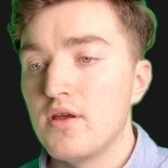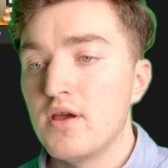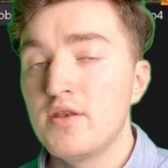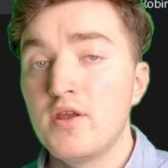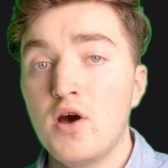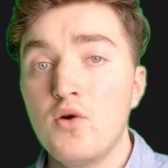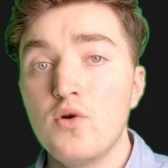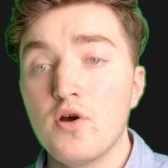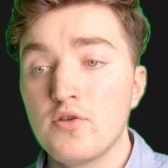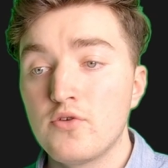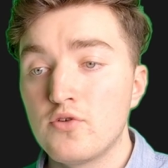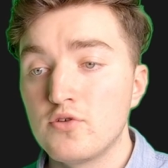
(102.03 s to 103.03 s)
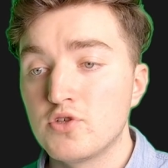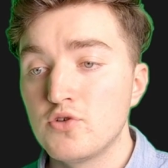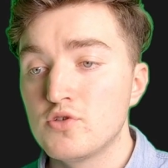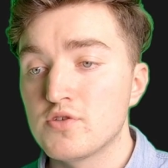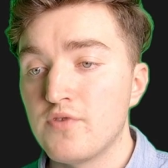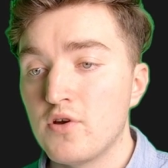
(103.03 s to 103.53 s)
And now under
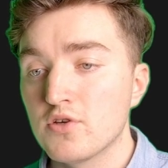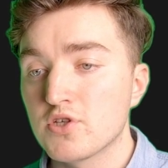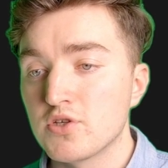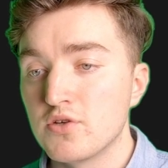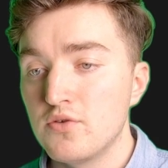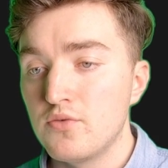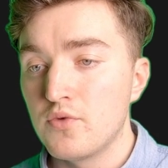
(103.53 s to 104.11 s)
choose function,